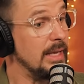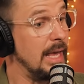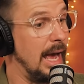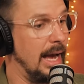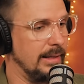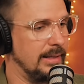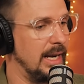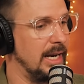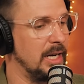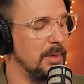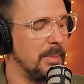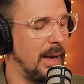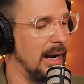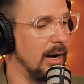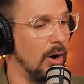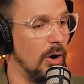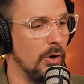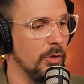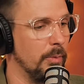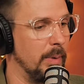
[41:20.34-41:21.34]
Yeah, dating
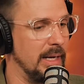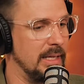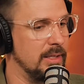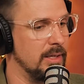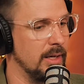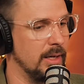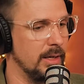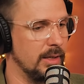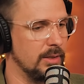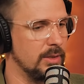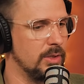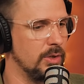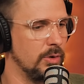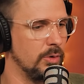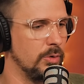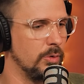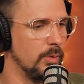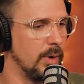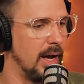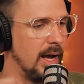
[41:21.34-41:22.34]
back all the way
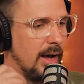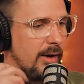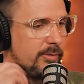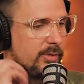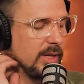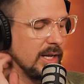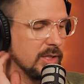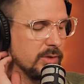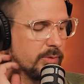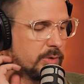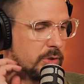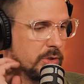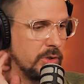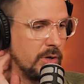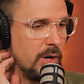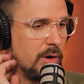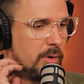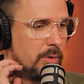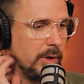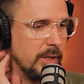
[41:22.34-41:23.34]
to Philosopher's
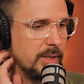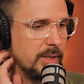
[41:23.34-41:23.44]
Stone.